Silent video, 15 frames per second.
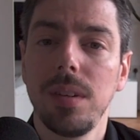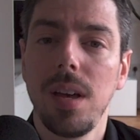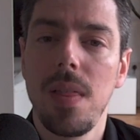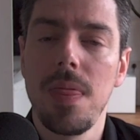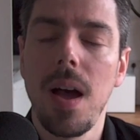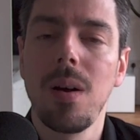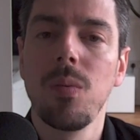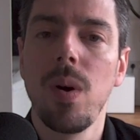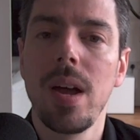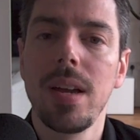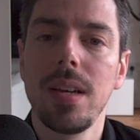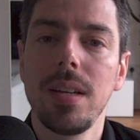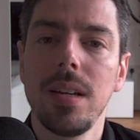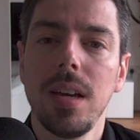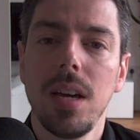And that
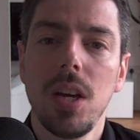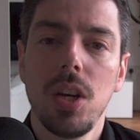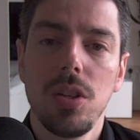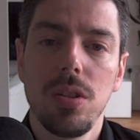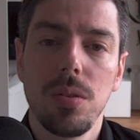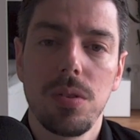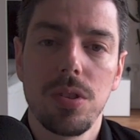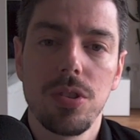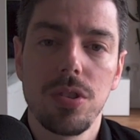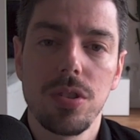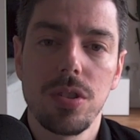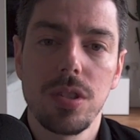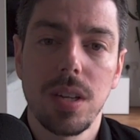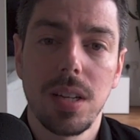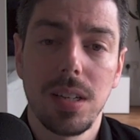way you can
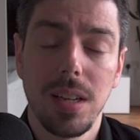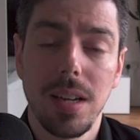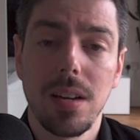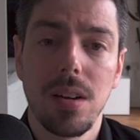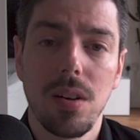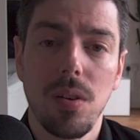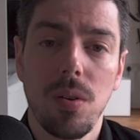just click